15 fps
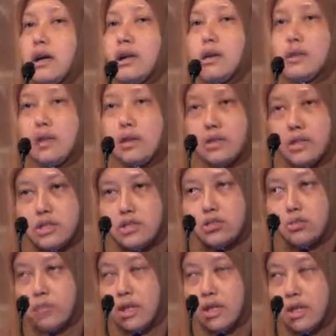there is
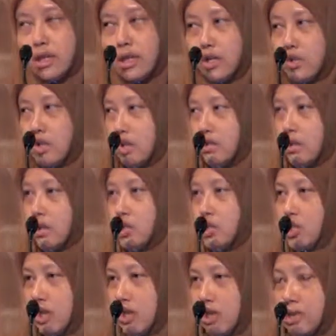to be a Sharia
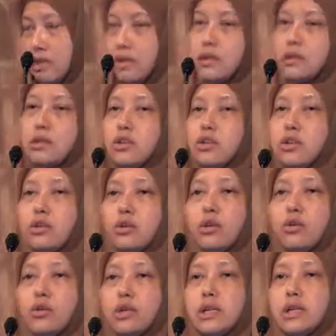check, Sharia
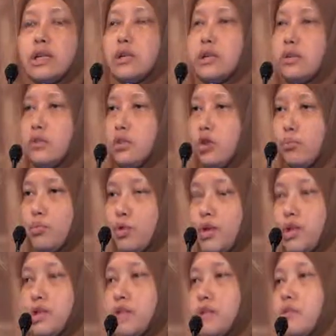audit of the
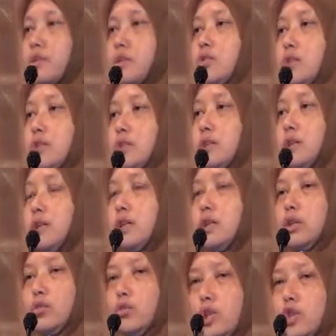operations of the trust
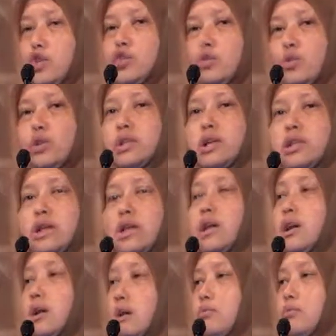to ensure that the
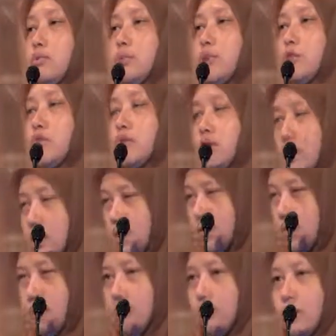income from the trust is
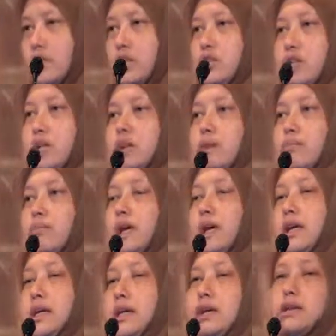fully Sharia
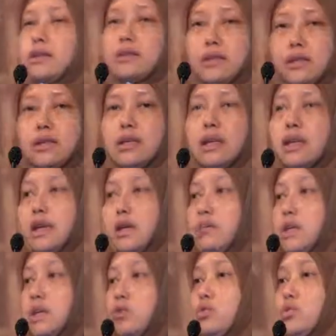compliant and it can
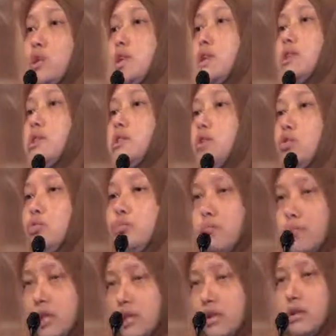be used and consumed
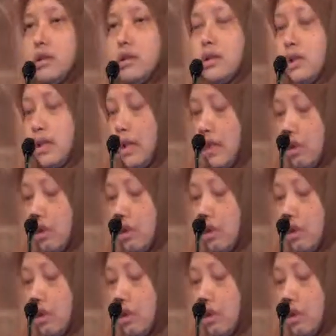in